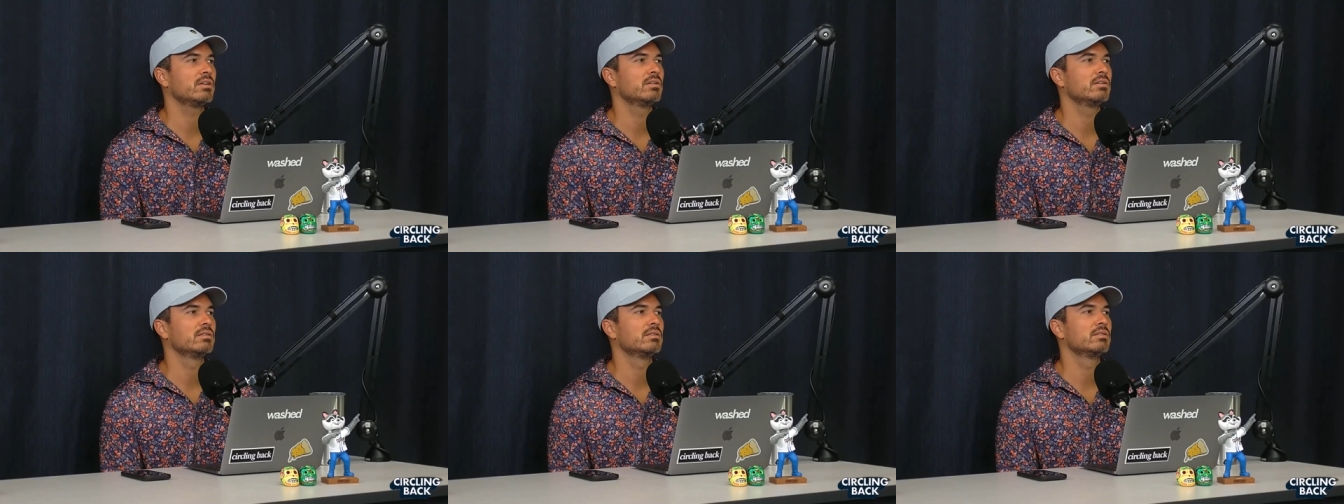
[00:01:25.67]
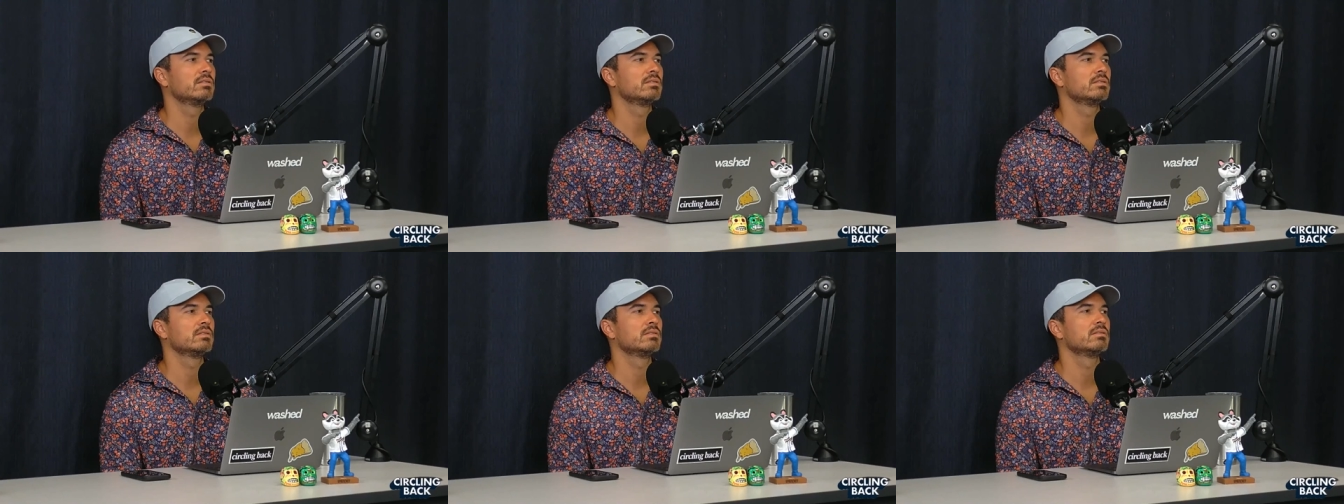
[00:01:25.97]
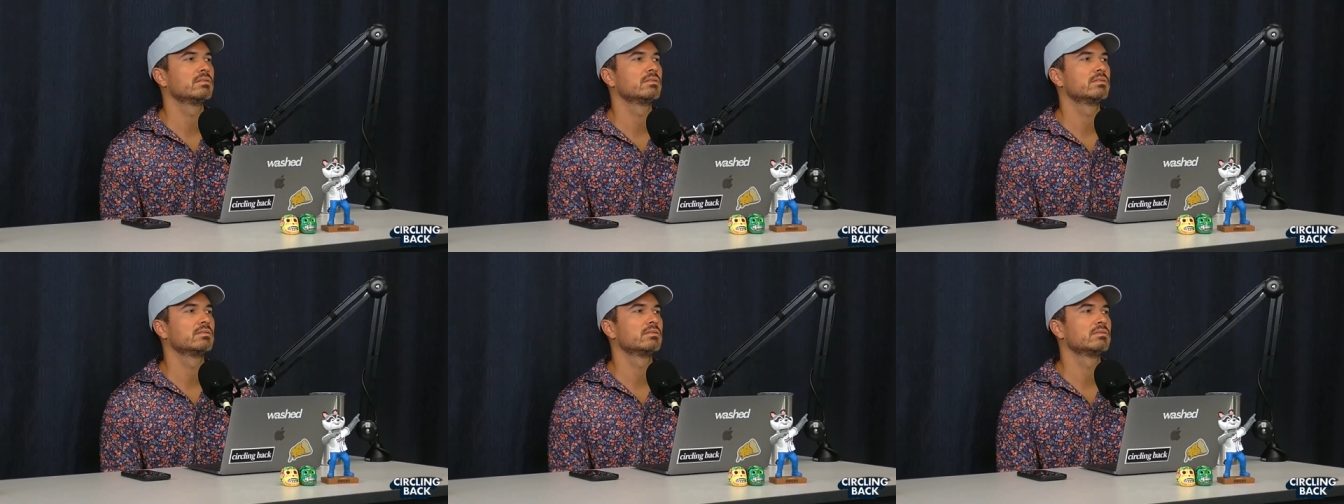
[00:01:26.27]
They do. No, our
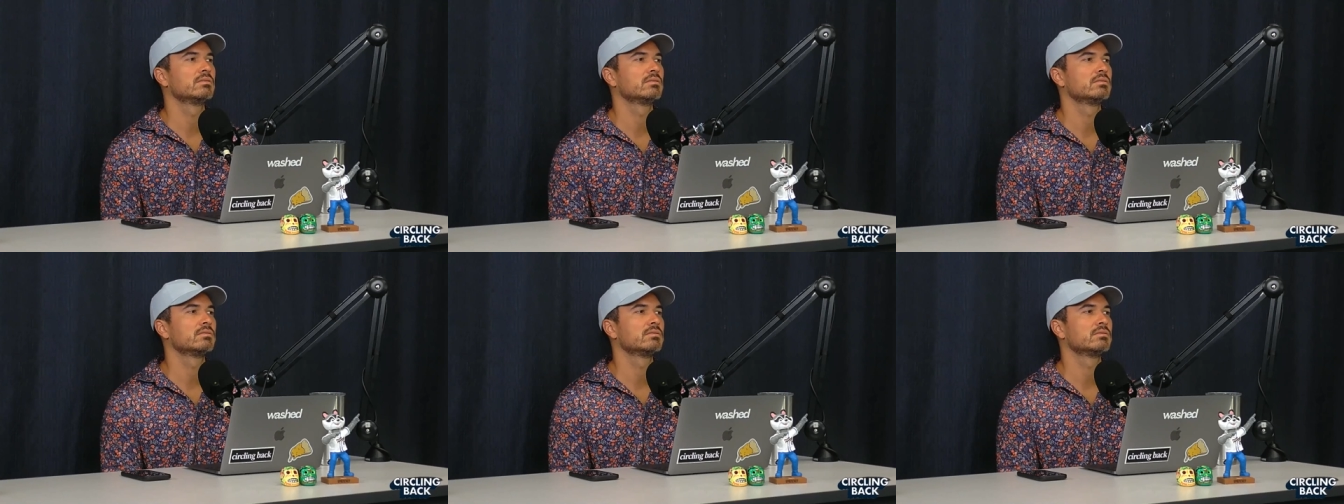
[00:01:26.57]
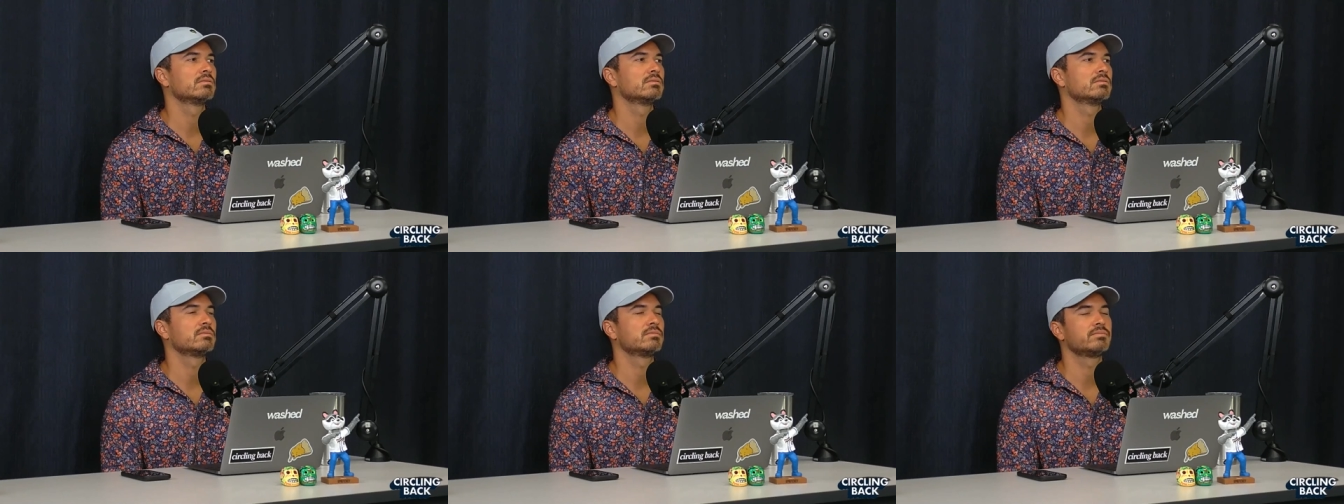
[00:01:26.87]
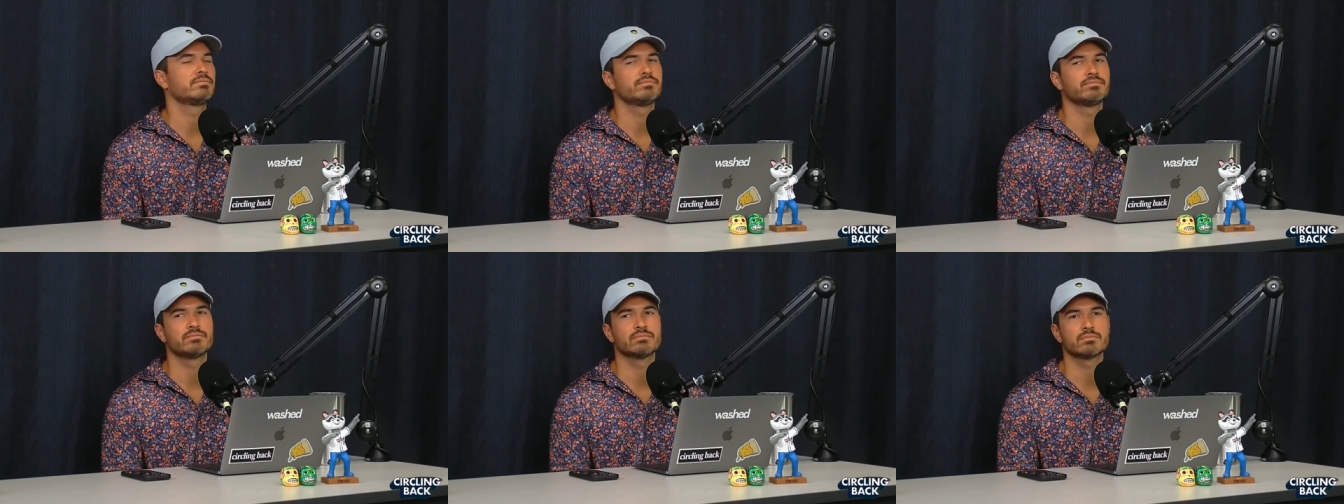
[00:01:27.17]
couch is not from
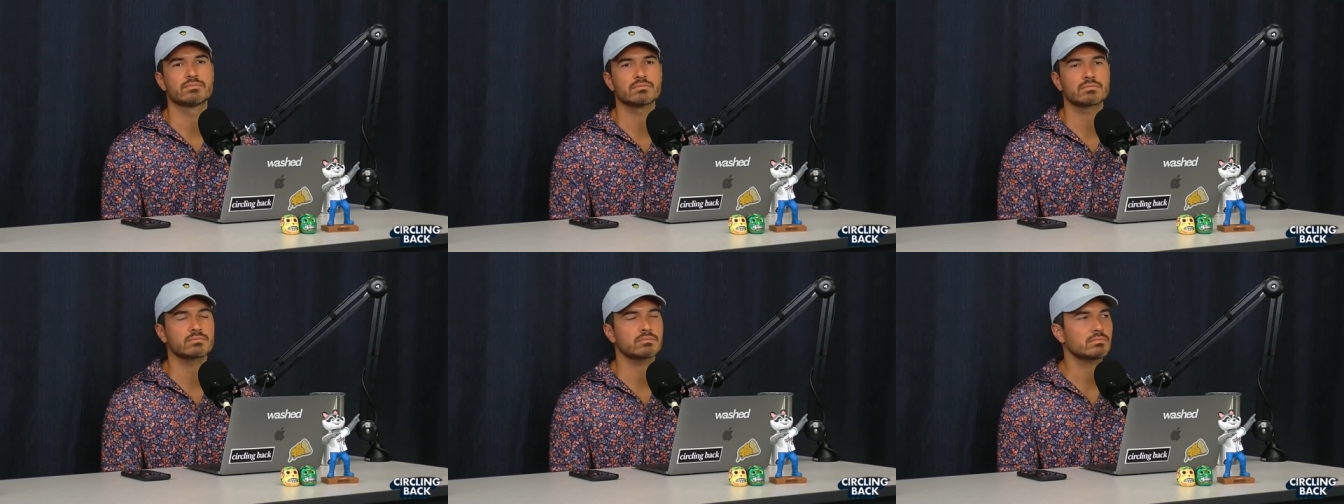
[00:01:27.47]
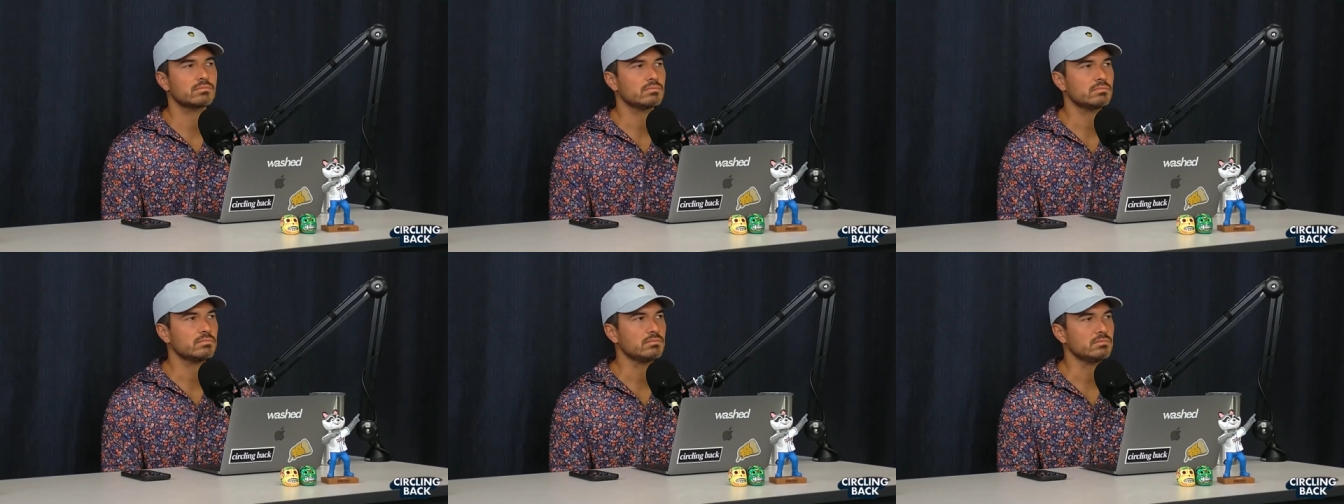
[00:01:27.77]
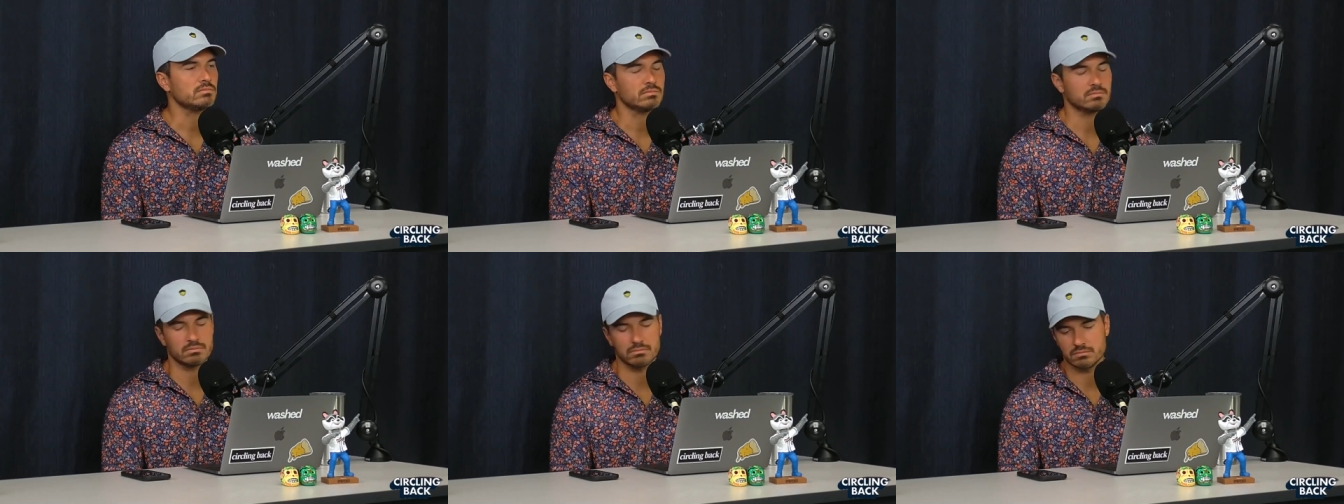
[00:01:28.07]
Target. I don't know where we got
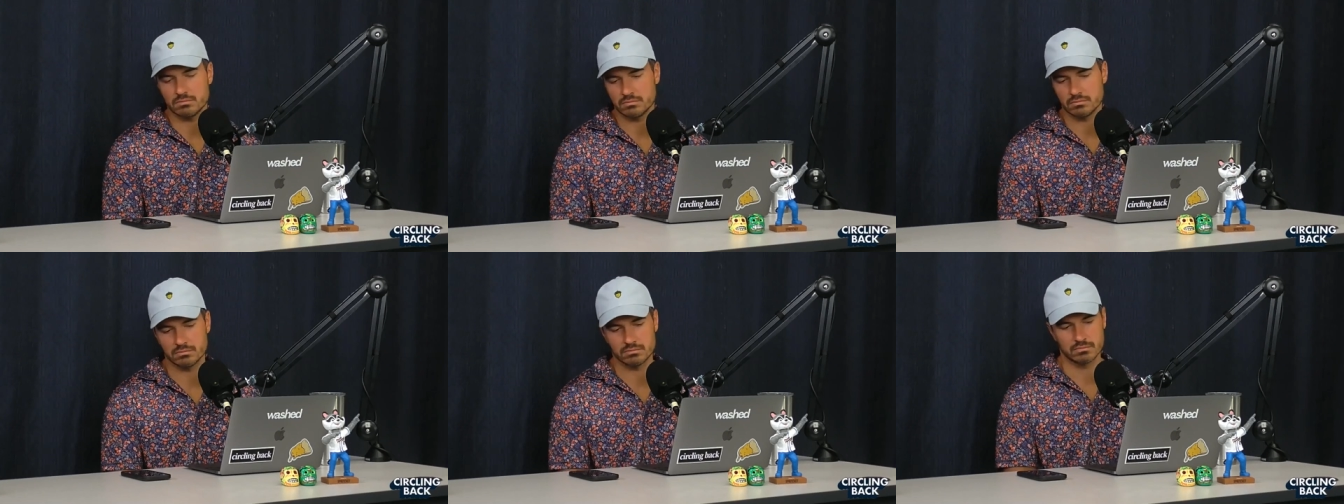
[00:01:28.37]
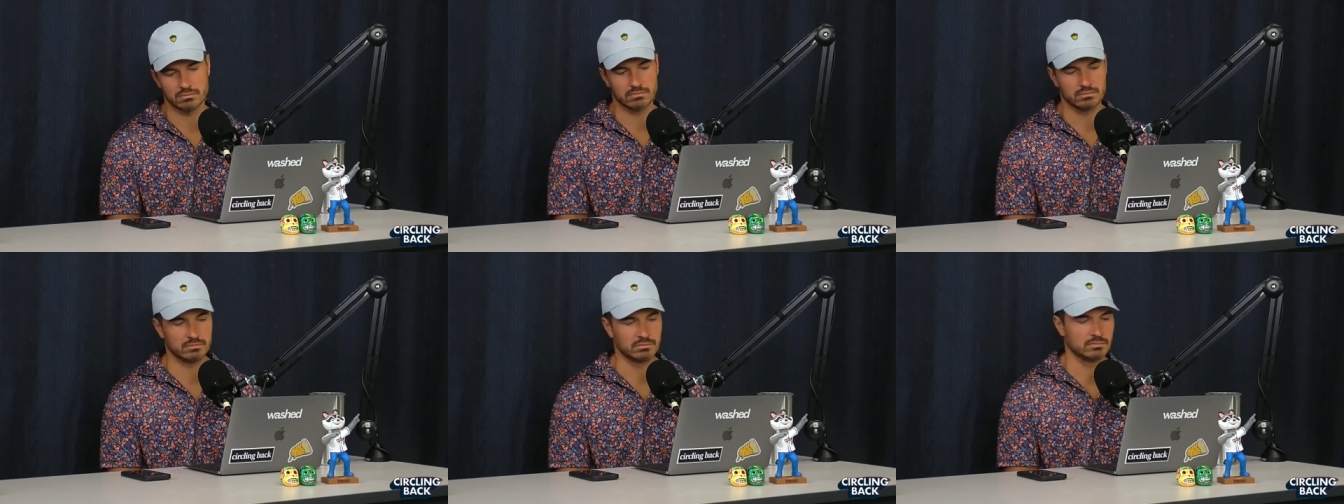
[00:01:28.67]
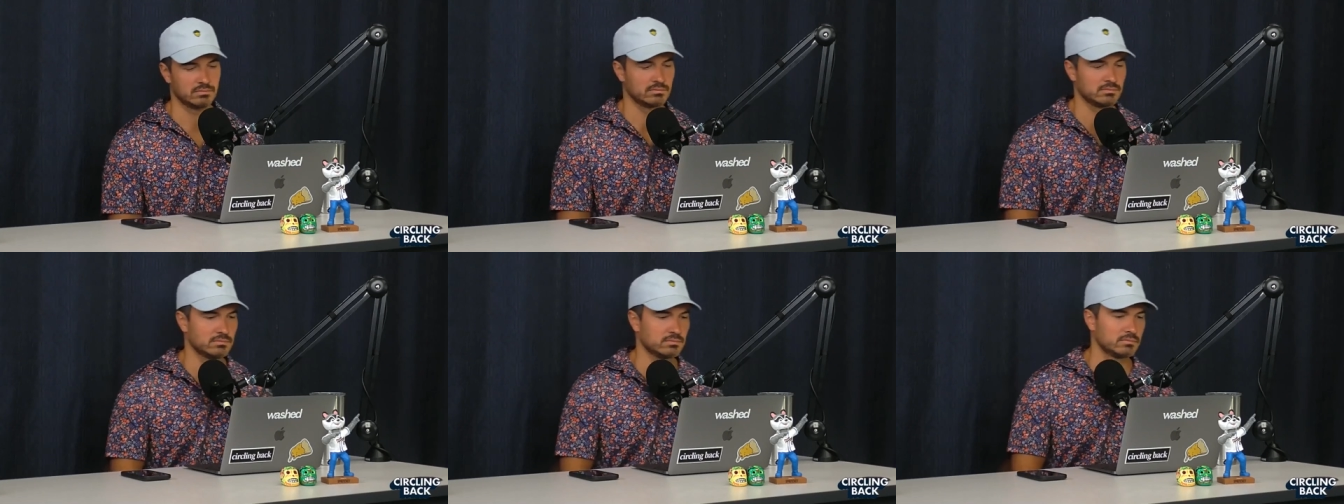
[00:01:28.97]
that, but there's no
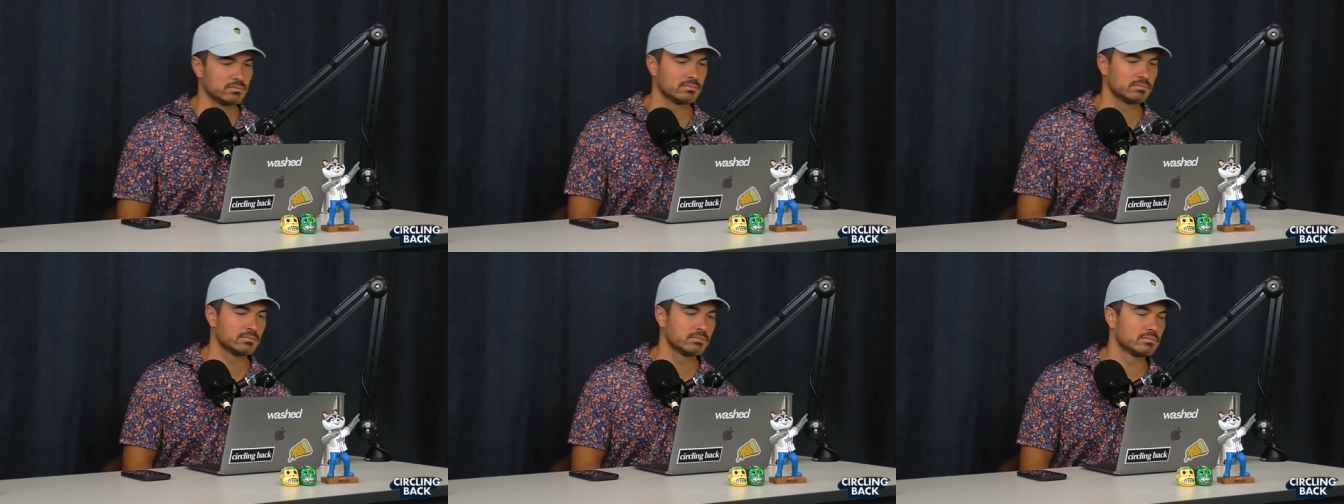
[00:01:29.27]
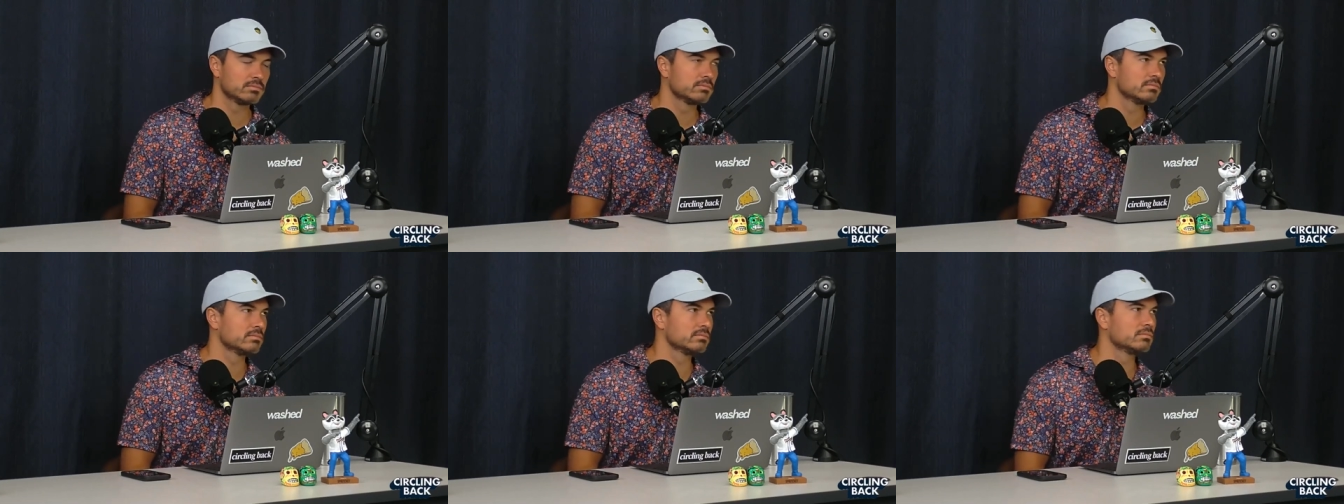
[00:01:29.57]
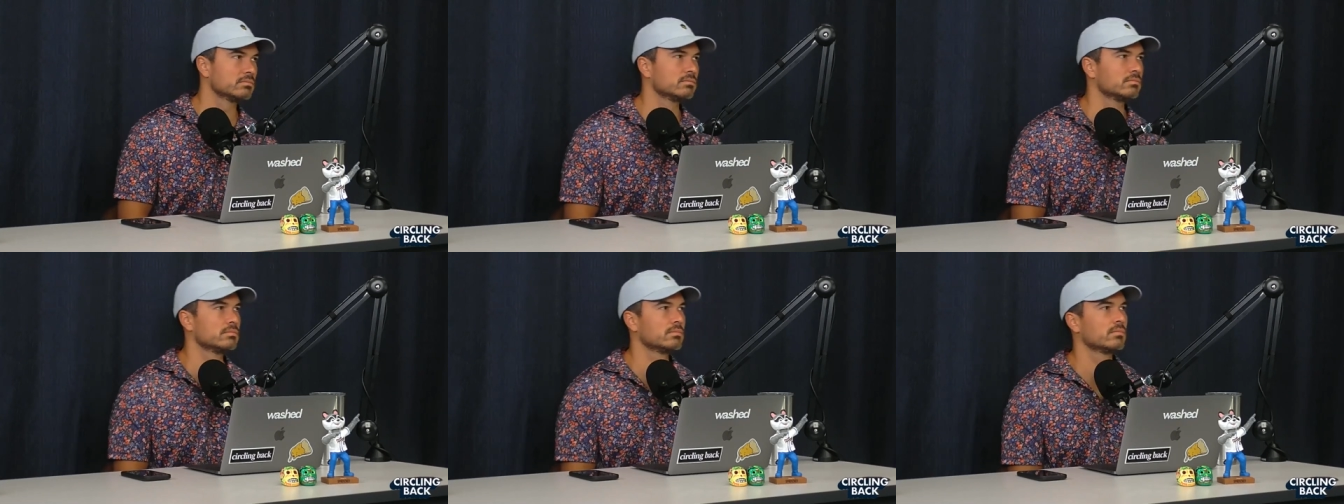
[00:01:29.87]
blood on it, so it's kind of
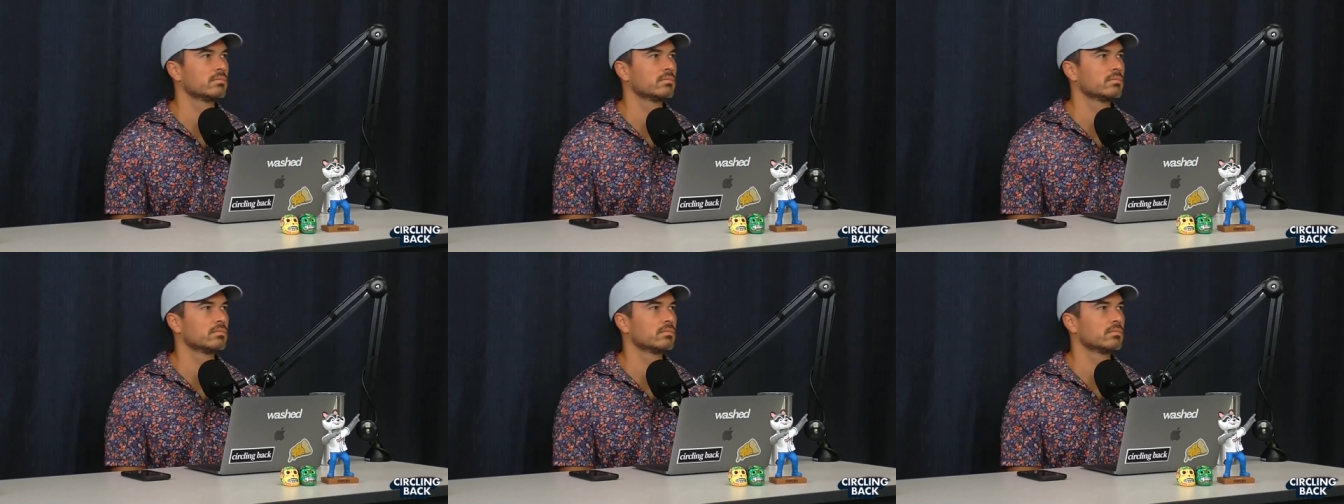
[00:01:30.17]
annoying.